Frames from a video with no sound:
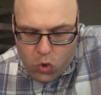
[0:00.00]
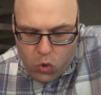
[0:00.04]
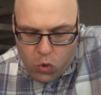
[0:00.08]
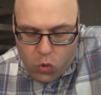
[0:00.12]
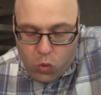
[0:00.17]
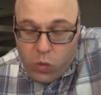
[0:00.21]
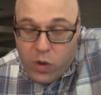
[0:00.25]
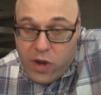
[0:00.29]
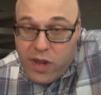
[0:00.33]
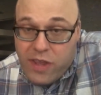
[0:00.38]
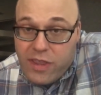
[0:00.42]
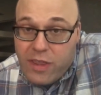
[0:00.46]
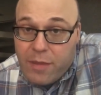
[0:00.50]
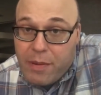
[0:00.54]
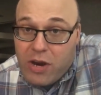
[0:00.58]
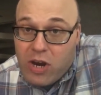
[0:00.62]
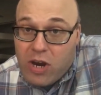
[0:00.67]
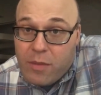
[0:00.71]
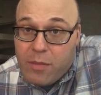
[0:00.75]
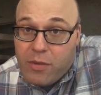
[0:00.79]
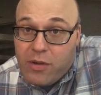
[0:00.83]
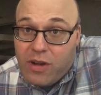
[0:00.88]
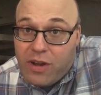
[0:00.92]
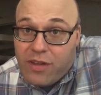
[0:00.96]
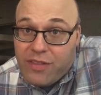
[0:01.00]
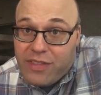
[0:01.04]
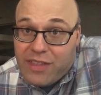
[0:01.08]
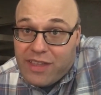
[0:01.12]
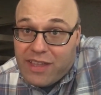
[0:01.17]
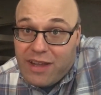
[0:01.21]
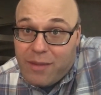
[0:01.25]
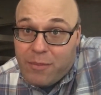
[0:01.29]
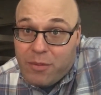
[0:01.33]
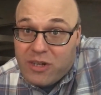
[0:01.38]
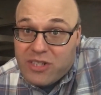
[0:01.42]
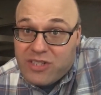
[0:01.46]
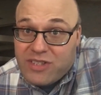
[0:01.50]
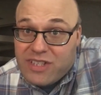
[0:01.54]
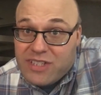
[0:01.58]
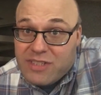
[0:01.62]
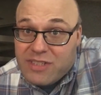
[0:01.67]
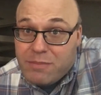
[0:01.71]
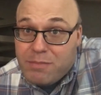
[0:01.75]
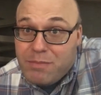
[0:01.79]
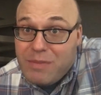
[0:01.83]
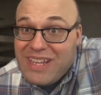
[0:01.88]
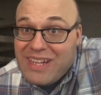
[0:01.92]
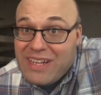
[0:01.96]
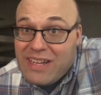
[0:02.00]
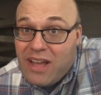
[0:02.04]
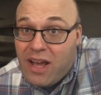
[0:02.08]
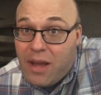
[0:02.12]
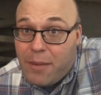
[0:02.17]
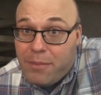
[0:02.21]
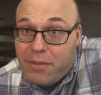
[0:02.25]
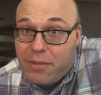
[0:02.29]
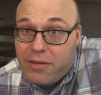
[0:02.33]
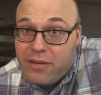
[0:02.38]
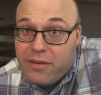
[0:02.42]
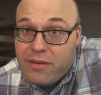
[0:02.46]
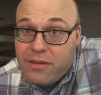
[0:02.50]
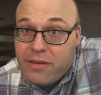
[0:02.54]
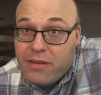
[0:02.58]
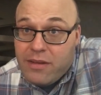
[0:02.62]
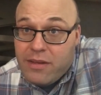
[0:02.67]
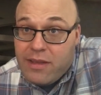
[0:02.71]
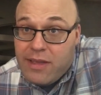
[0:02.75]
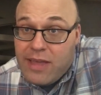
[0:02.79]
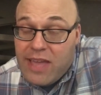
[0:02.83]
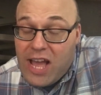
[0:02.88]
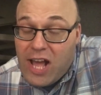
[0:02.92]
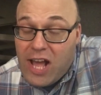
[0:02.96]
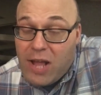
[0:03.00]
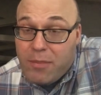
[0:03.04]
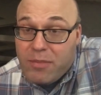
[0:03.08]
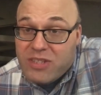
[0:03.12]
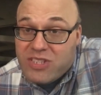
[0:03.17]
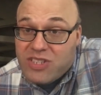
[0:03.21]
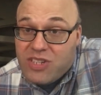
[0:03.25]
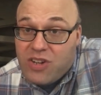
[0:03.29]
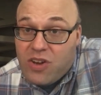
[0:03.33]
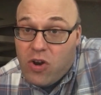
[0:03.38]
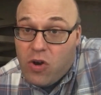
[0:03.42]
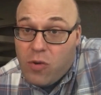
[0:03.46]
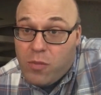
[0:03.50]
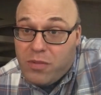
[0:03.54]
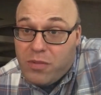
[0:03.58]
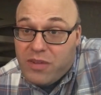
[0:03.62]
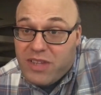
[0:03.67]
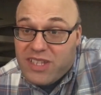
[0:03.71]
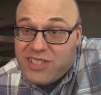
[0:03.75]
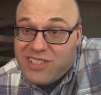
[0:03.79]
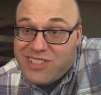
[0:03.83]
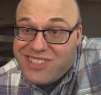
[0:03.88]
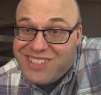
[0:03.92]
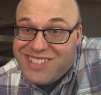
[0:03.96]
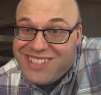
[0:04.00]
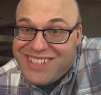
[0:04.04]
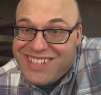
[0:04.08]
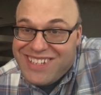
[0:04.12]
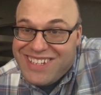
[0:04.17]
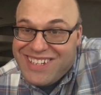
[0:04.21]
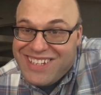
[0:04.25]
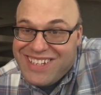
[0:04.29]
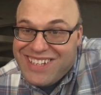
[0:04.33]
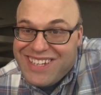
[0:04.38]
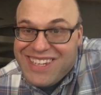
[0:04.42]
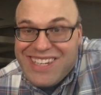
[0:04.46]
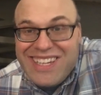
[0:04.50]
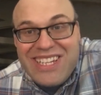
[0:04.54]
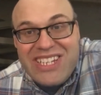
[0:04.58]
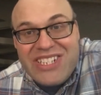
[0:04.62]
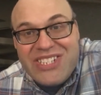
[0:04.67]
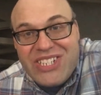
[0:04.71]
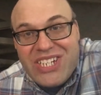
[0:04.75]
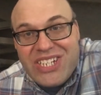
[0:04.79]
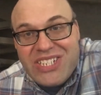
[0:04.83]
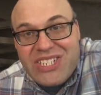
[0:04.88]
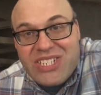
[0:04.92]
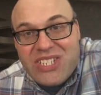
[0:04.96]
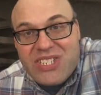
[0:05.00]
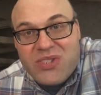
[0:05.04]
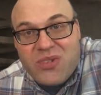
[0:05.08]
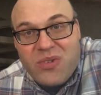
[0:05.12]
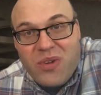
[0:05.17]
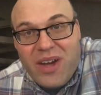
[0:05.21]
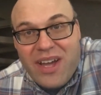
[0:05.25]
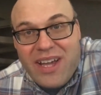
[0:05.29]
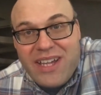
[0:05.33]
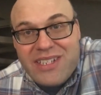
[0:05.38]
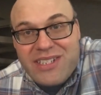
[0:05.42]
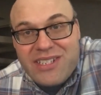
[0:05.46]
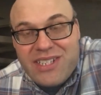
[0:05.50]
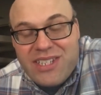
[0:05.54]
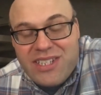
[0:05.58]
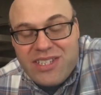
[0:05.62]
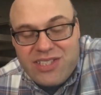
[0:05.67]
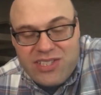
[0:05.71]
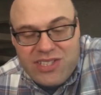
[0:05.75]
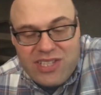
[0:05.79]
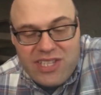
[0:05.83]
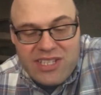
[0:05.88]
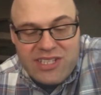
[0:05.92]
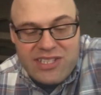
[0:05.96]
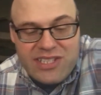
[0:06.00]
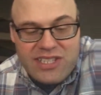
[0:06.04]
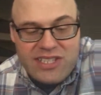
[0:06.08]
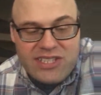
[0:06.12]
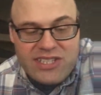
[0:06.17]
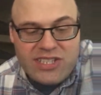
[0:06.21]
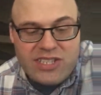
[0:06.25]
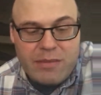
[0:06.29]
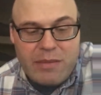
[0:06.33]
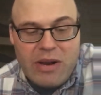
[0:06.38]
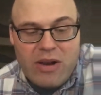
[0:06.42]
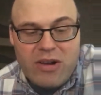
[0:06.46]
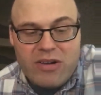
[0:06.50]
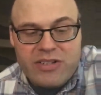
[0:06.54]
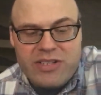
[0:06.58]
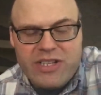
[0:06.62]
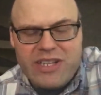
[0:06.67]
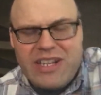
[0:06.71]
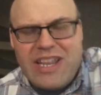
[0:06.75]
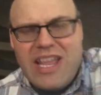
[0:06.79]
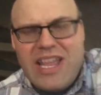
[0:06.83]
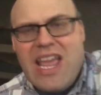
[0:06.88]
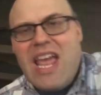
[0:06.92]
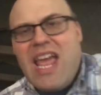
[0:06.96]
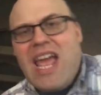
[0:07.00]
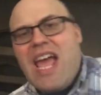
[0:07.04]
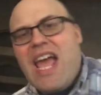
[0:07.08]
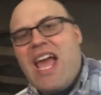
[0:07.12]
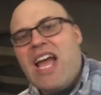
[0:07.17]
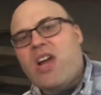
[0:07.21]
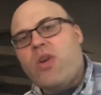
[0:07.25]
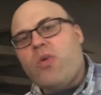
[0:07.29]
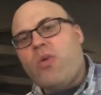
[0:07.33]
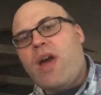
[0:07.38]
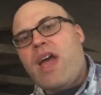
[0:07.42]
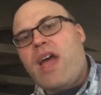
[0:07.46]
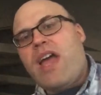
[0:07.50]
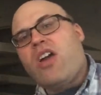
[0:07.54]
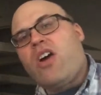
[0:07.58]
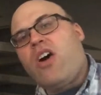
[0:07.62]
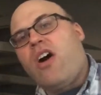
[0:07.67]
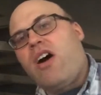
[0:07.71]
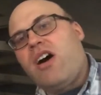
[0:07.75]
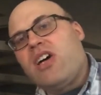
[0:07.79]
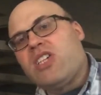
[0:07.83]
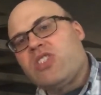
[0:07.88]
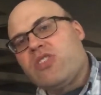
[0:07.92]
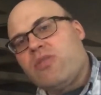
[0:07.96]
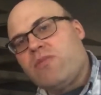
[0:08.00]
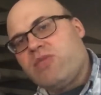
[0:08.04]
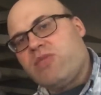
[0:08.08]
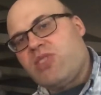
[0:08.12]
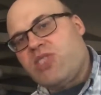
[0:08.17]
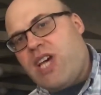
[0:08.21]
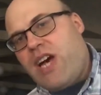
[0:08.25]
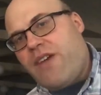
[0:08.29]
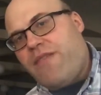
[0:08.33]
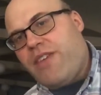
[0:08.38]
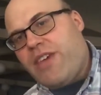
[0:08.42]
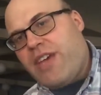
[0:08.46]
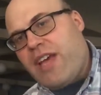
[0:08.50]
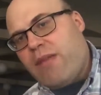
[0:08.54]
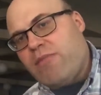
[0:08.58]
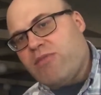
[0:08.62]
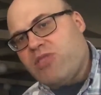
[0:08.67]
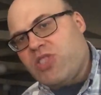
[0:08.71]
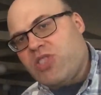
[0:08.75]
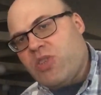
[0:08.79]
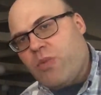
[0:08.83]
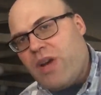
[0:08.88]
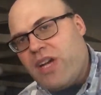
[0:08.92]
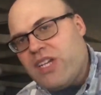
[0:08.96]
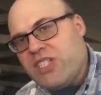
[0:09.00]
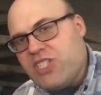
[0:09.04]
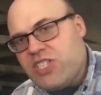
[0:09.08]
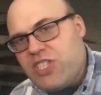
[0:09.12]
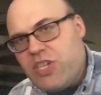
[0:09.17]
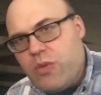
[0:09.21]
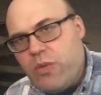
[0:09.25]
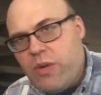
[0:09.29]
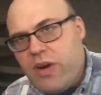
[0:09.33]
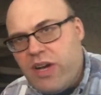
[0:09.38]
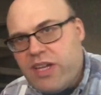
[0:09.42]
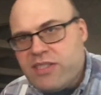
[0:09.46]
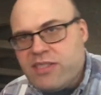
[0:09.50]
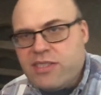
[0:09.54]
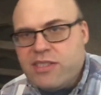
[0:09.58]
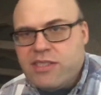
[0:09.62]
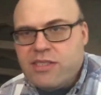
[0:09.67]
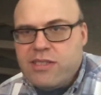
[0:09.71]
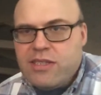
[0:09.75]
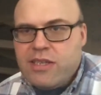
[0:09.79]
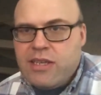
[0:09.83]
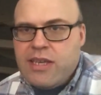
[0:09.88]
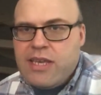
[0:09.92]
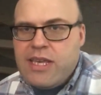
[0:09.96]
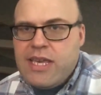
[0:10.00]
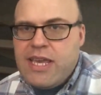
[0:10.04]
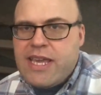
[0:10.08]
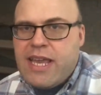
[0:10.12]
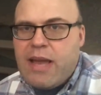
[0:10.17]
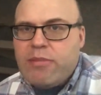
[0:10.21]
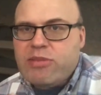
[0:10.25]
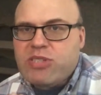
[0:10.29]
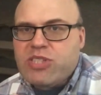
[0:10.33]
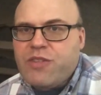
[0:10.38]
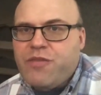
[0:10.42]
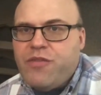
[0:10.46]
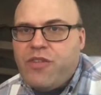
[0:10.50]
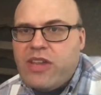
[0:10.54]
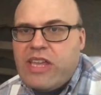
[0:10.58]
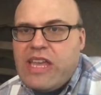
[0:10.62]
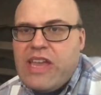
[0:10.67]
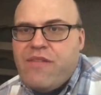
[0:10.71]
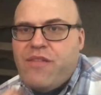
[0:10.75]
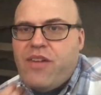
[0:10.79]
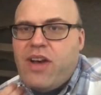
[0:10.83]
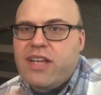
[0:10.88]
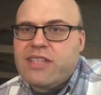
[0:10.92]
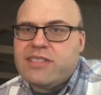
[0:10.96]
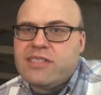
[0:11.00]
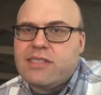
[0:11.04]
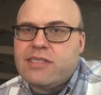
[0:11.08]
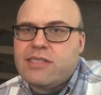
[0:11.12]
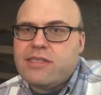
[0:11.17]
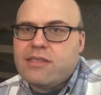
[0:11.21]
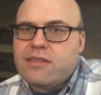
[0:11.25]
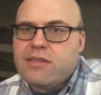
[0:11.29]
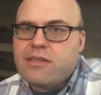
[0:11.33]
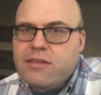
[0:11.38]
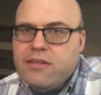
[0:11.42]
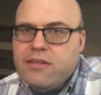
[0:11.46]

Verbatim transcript: We in the parable of the person that's beaten up, helpless, and hopeless. Jesus Christ is, is the Samaritan. At great cost to himself, he comes to rescue us, he comes to forgive us,